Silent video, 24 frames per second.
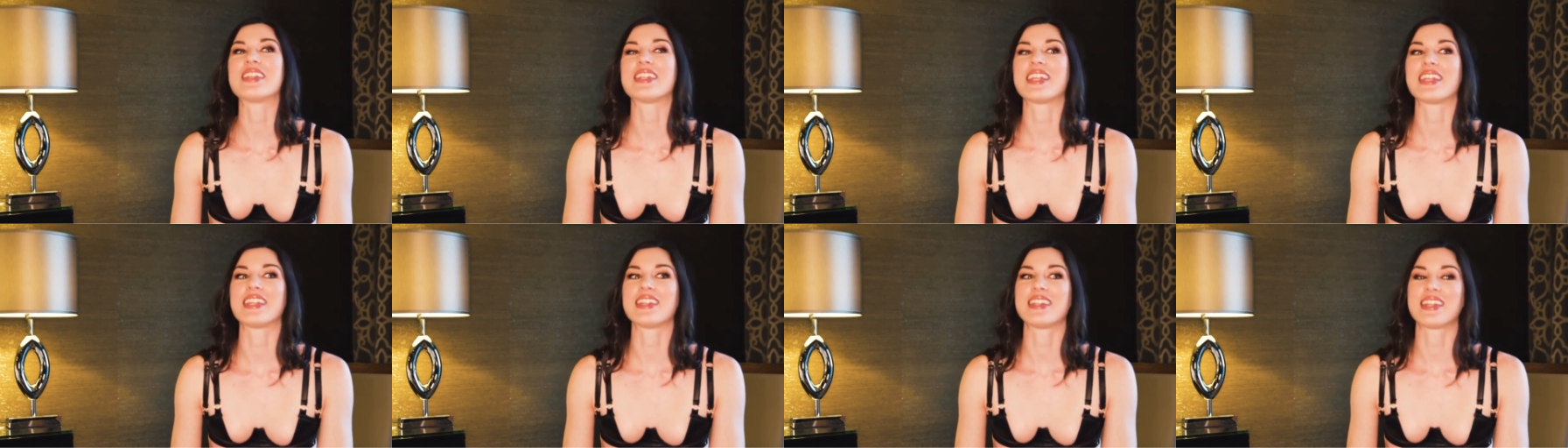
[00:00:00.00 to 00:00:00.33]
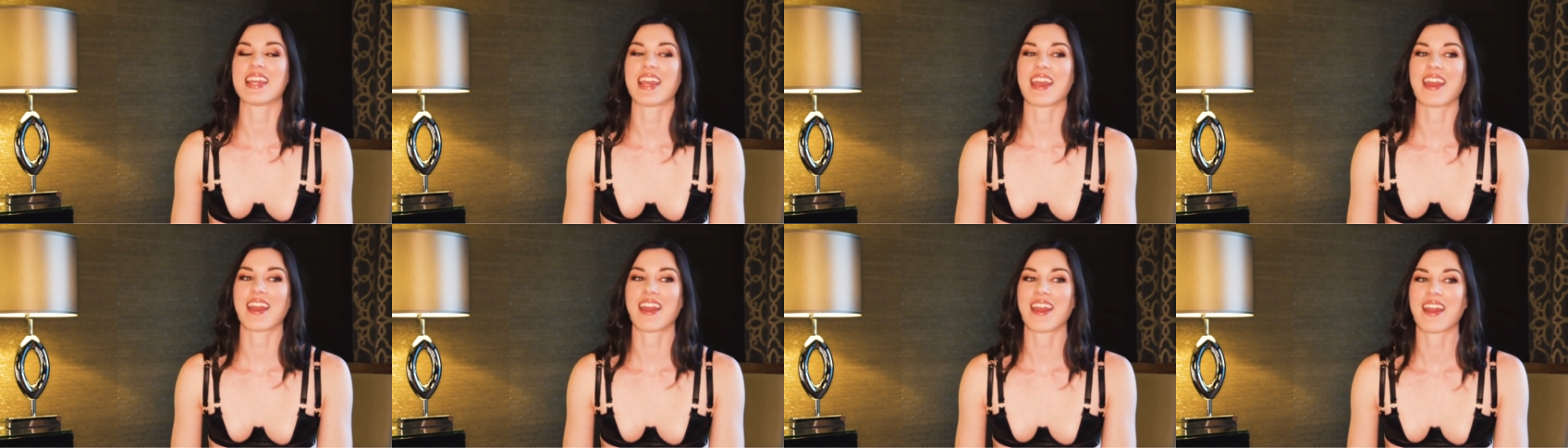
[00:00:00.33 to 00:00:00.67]
that
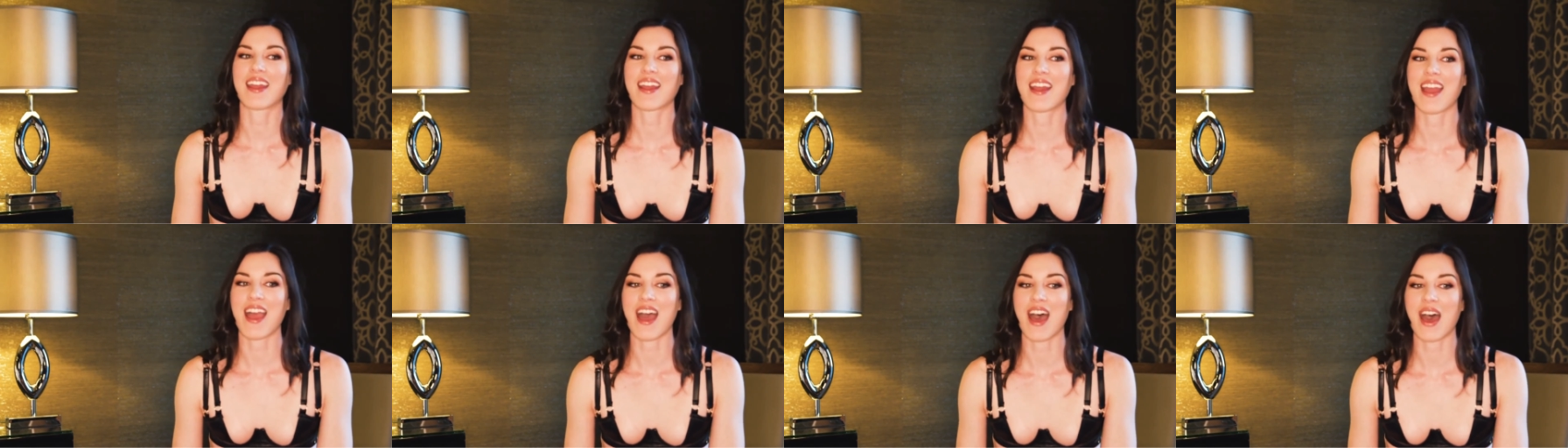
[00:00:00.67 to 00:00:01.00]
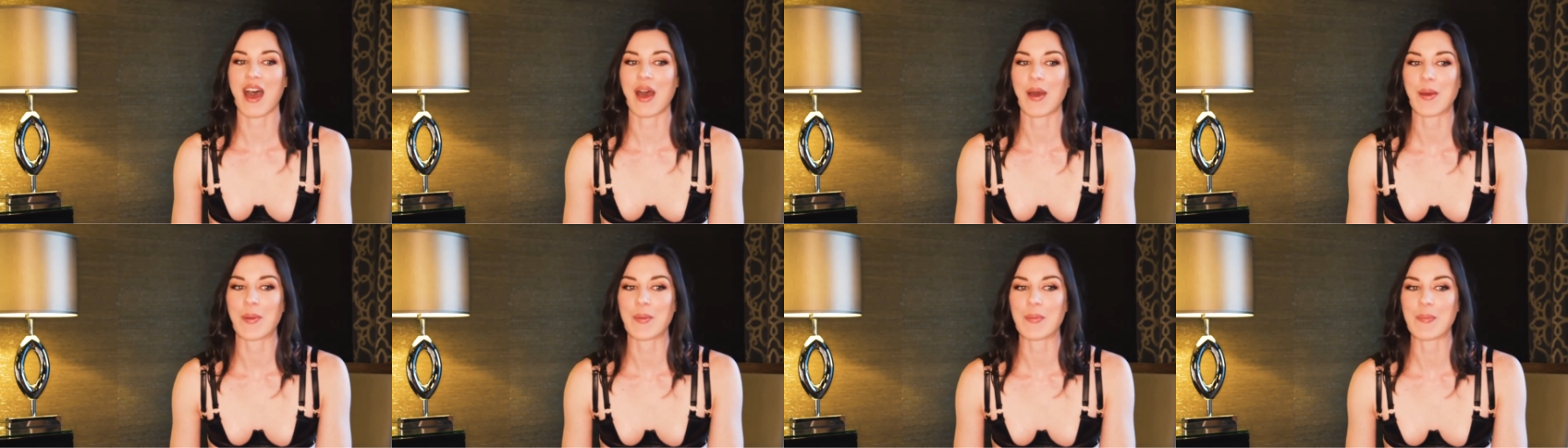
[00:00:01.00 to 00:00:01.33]
they're
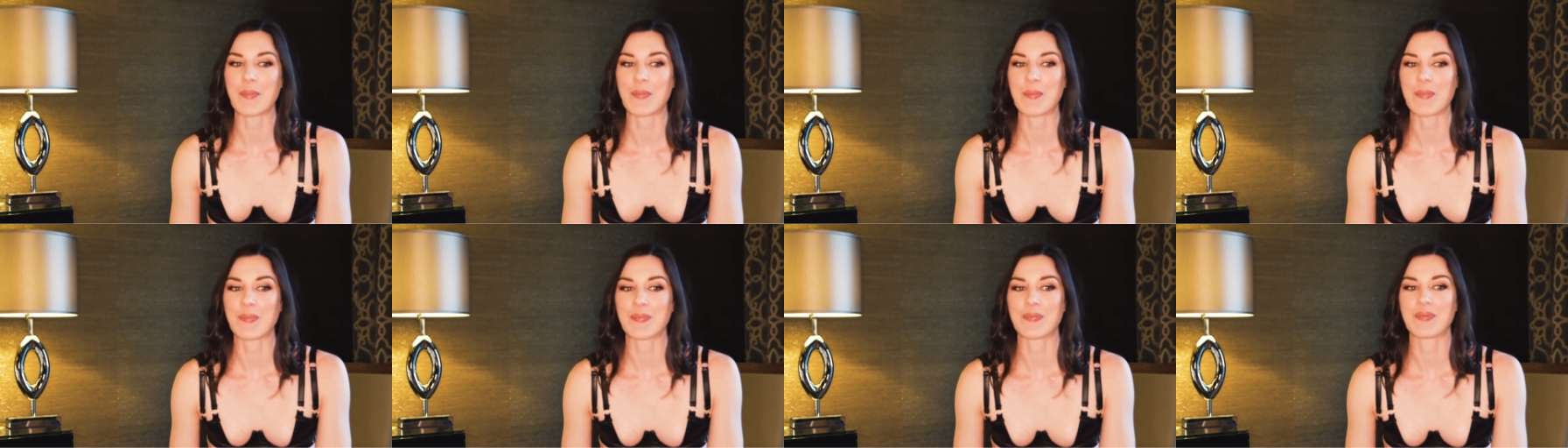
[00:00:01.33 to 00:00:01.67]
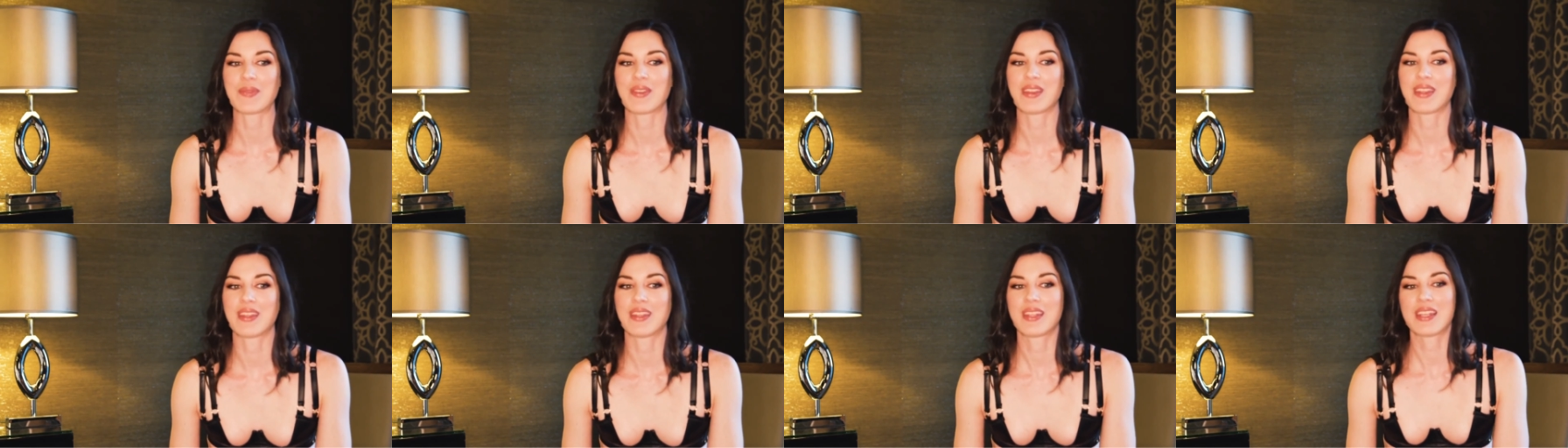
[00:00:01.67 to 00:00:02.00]
um,
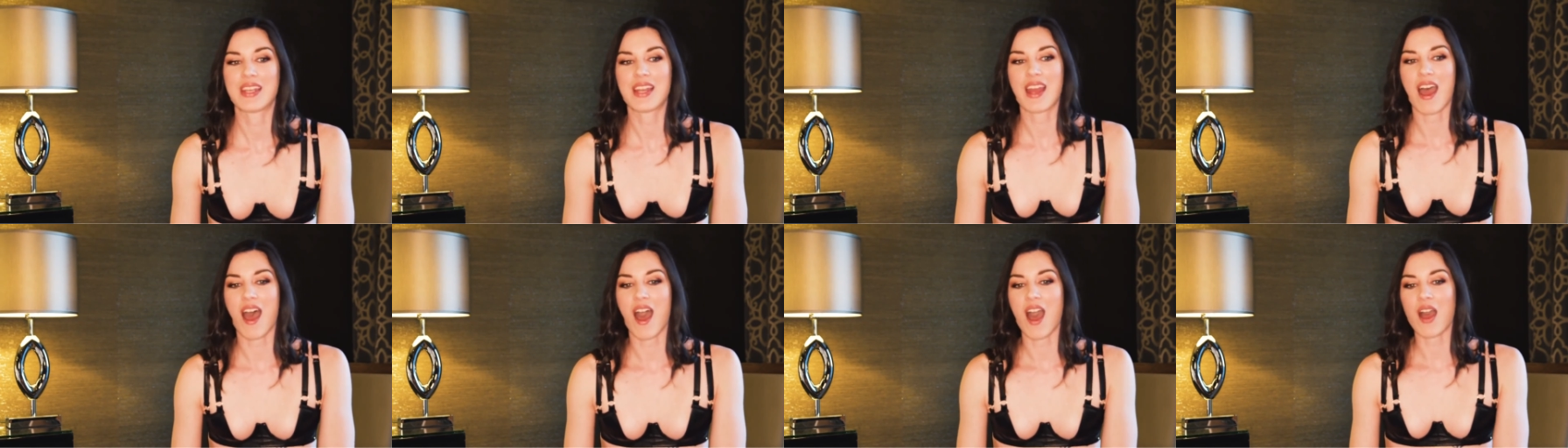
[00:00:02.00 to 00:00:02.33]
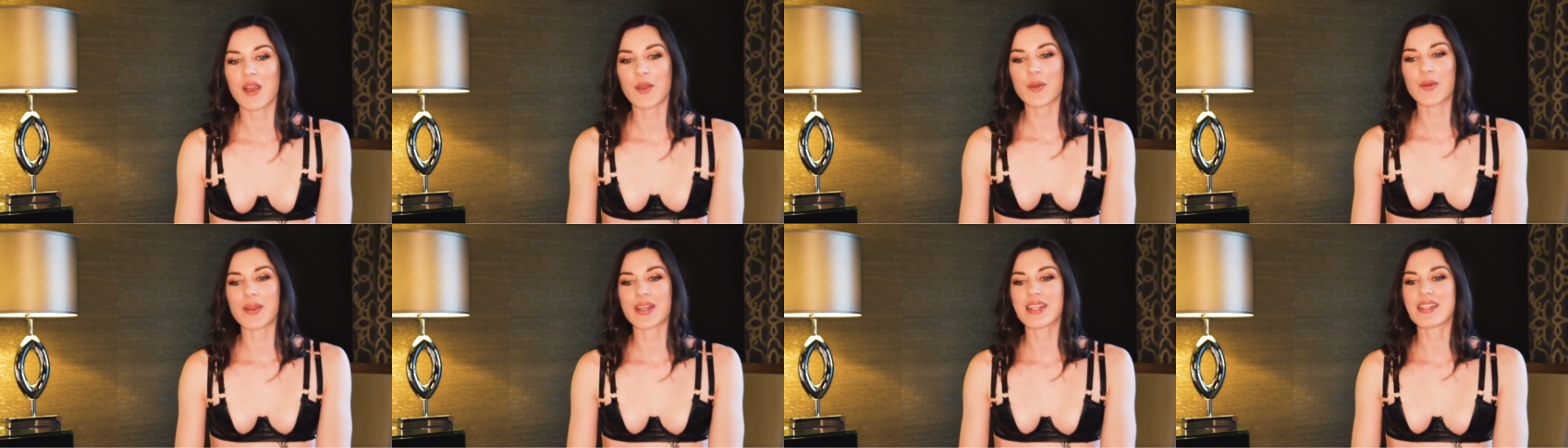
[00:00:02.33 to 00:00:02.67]

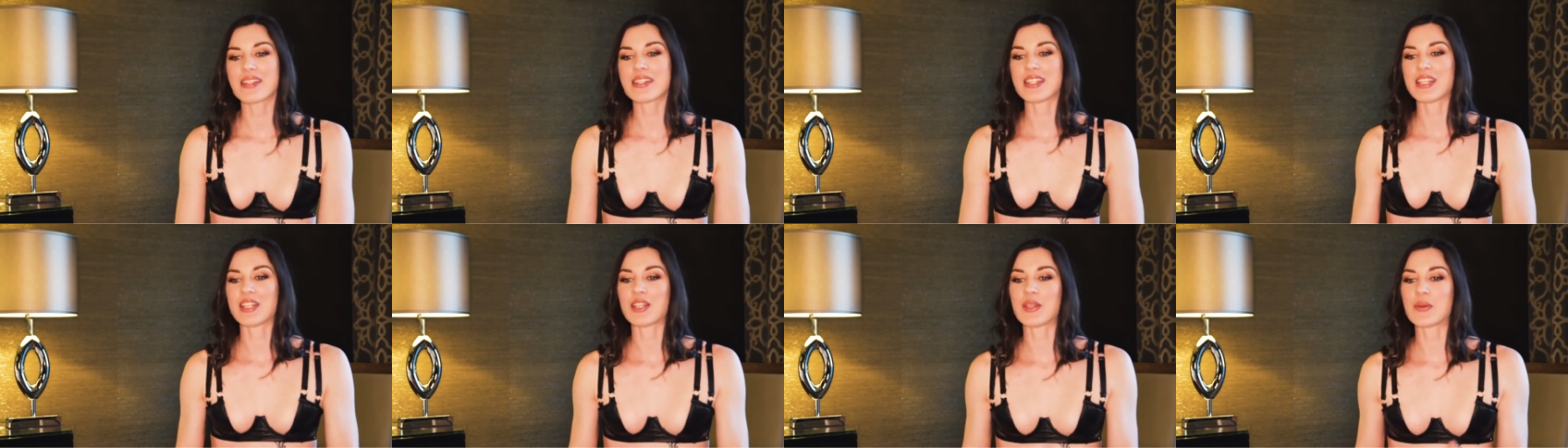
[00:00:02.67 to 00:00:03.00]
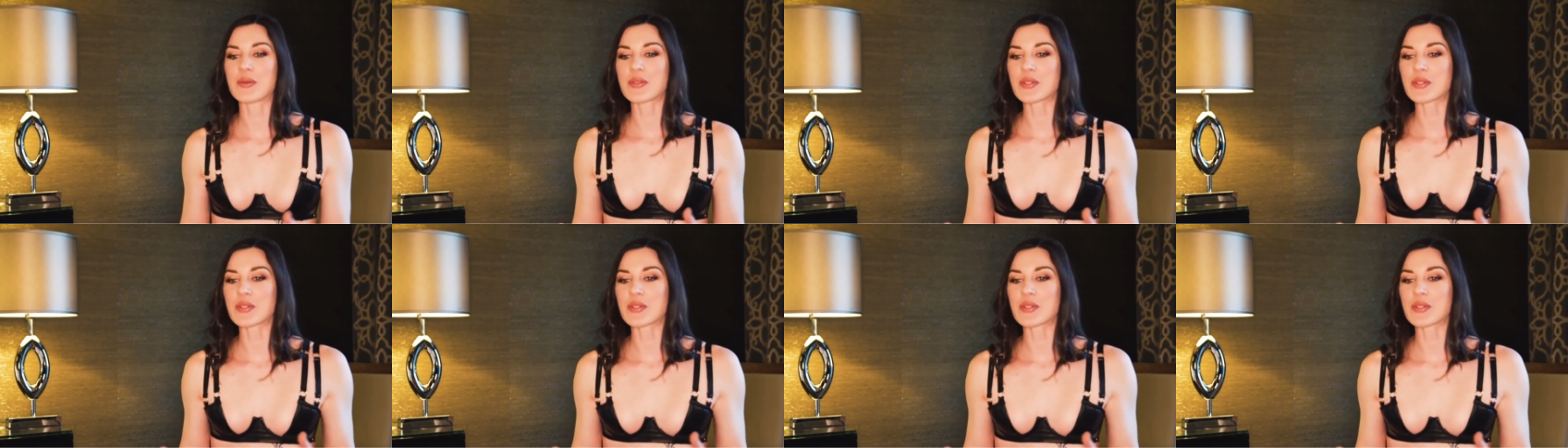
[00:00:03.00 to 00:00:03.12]
not quite seeing